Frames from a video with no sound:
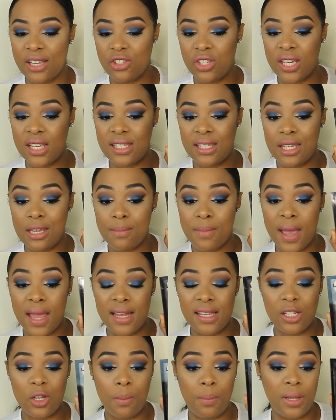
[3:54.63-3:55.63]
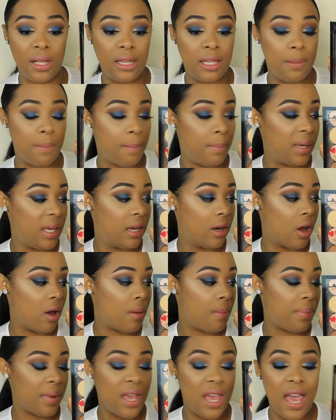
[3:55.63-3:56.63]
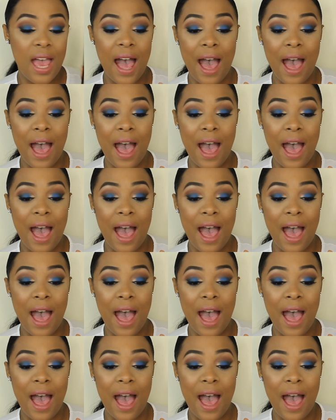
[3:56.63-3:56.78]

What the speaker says: As you can see, mine is completely beat up.